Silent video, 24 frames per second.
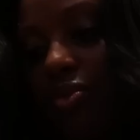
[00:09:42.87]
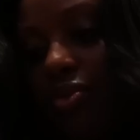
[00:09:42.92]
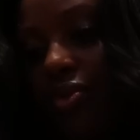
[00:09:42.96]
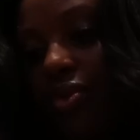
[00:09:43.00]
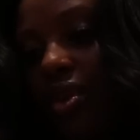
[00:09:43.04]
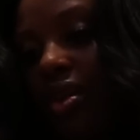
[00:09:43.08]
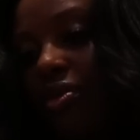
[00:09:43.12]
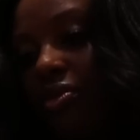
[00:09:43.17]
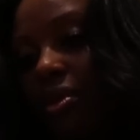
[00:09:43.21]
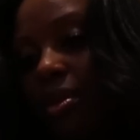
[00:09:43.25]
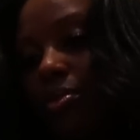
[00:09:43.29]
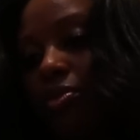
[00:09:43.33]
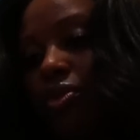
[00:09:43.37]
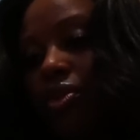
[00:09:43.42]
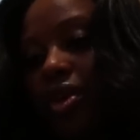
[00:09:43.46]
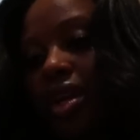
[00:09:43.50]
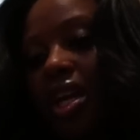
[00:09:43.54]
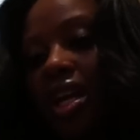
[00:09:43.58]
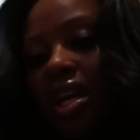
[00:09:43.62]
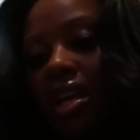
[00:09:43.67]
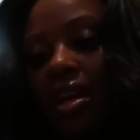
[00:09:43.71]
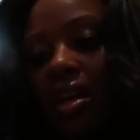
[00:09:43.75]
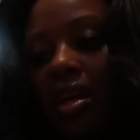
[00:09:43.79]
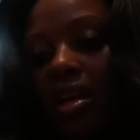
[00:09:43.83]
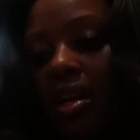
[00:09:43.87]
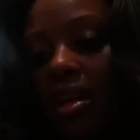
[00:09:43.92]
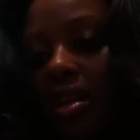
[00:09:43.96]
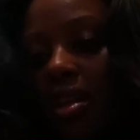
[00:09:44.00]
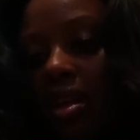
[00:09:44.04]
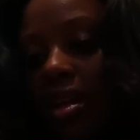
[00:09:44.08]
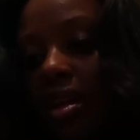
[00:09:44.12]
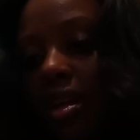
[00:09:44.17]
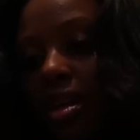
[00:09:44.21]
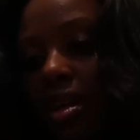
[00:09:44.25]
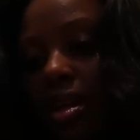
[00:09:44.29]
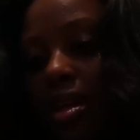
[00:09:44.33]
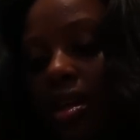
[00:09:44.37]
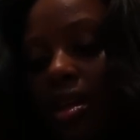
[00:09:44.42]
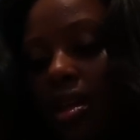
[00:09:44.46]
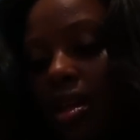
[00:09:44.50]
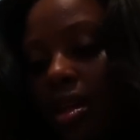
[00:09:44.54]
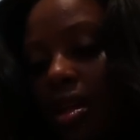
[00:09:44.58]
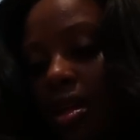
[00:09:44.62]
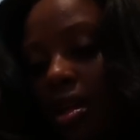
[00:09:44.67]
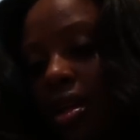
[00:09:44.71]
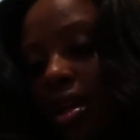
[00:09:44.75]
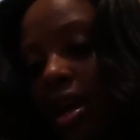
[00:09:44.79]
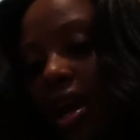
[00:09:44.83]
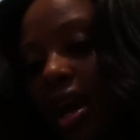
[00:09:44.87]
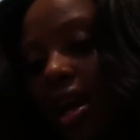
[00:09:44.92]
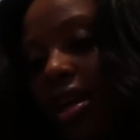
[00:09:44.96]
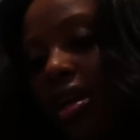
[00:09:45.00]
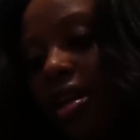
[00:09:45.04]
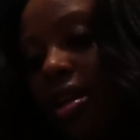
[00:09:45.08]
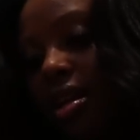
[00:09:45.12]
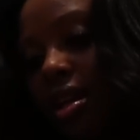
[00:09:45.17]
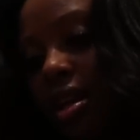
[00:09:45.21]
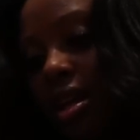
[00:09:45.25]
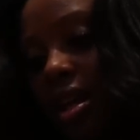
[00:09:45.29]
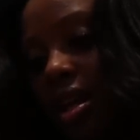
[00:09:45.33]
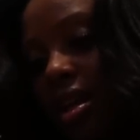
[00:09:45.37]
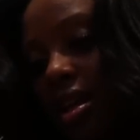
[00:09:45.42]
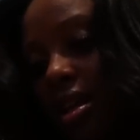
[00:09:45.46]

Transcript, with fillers: If I'm forgetting anything, then I didn't need